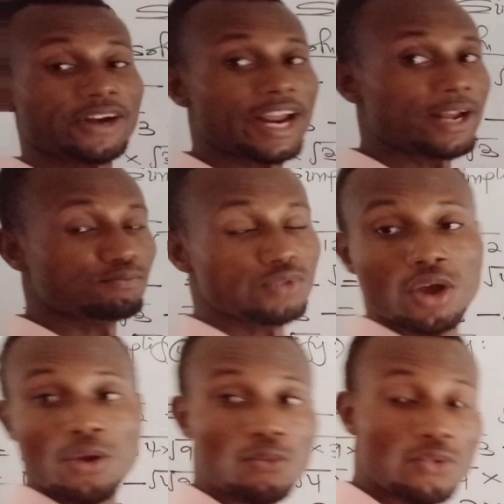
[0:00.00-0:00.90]
3.
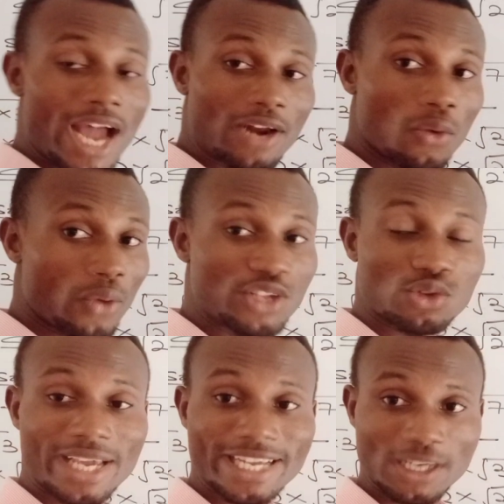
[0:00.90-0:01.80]
We are not going
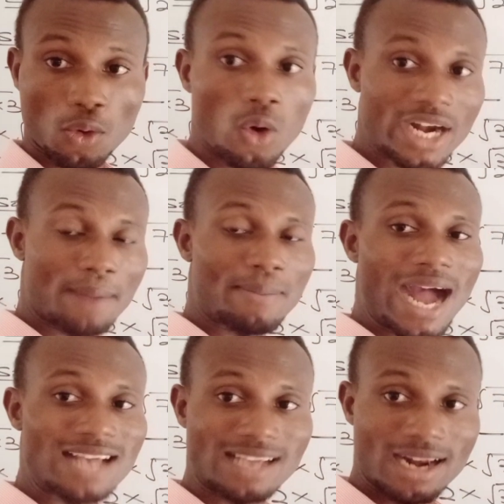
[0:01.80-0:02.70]
to get a whole number
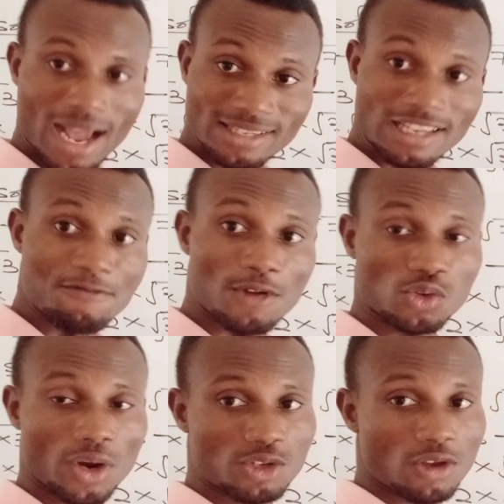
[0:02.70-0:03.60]
as an answer for
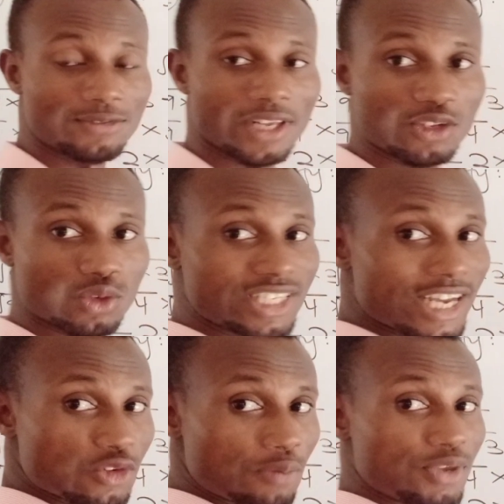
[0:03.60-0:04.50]
square root of 3, so
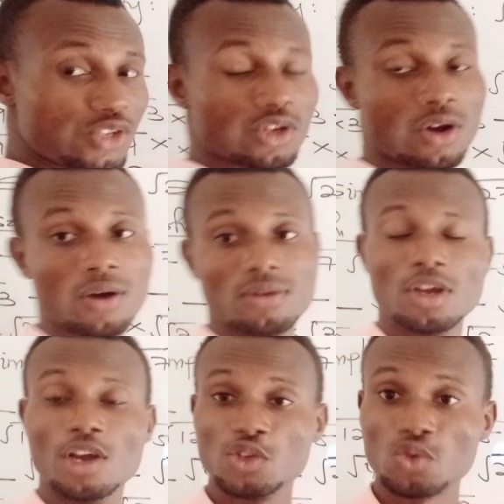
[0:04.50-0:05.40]
just repeat
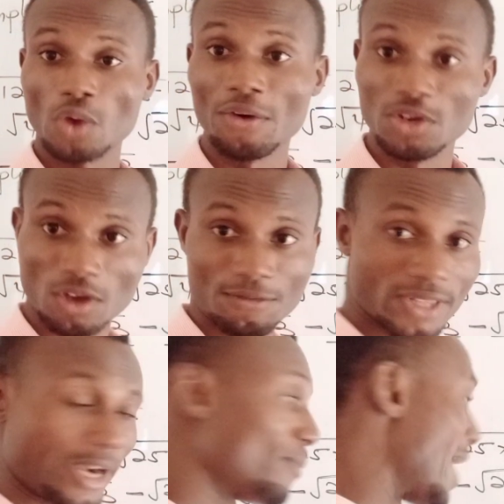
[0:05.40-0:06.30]
your square root of
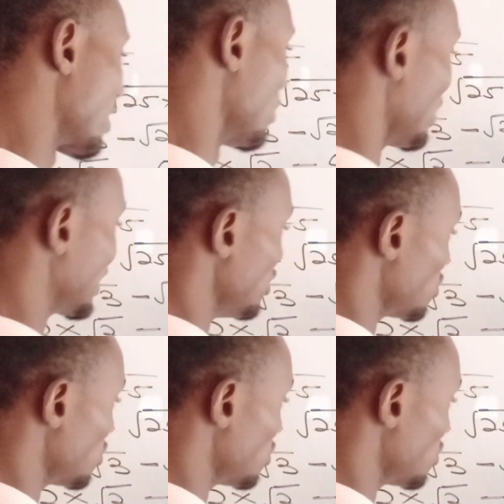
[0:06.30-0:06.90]
3 back. Okay,